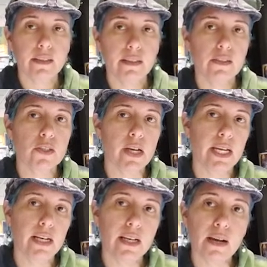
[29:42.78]
Try
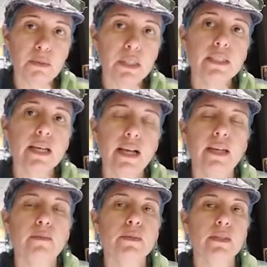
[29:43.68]
it a couple of
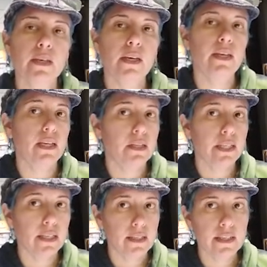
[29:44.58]
times. It'll
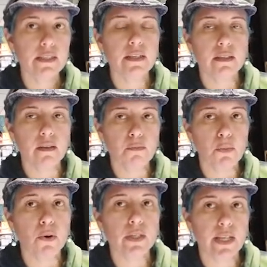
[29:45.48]
get easier the
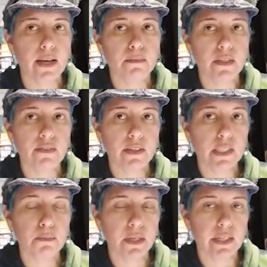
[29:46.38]
more times you've
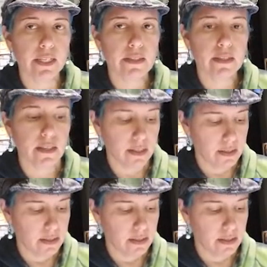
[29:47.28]
experienced it.